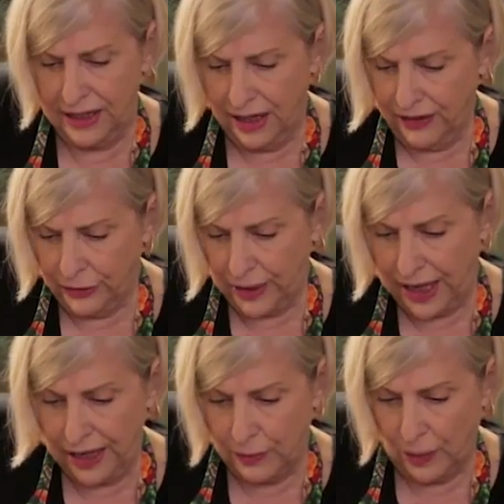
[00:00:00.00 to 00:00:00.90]
another
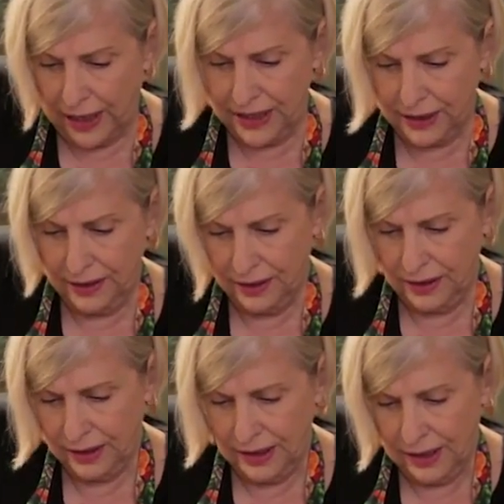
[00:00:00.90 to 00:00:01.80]
egg white,
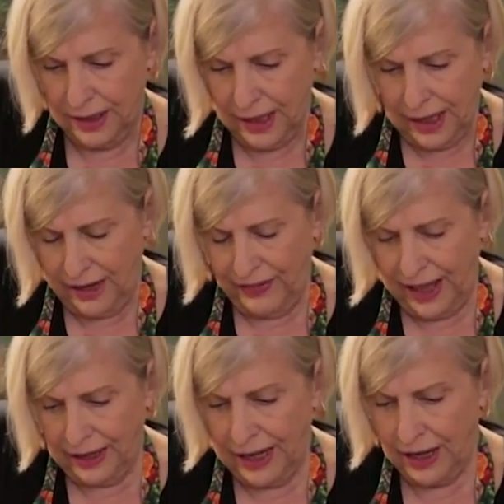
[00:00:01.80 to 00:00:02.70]
and
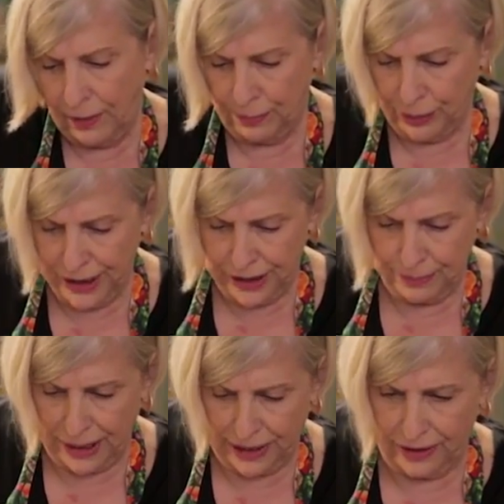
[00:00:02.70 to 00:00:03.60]
that'll help bring it
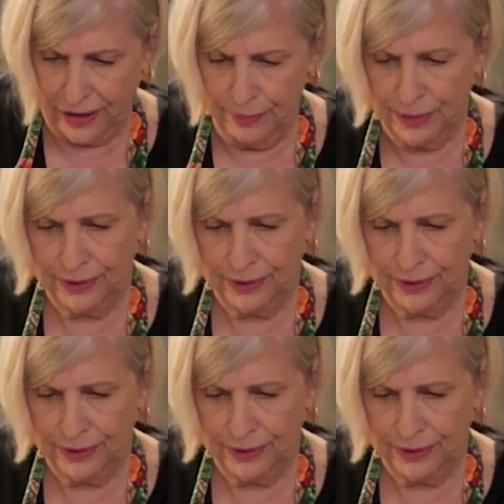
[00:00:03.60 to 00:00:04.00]
back up.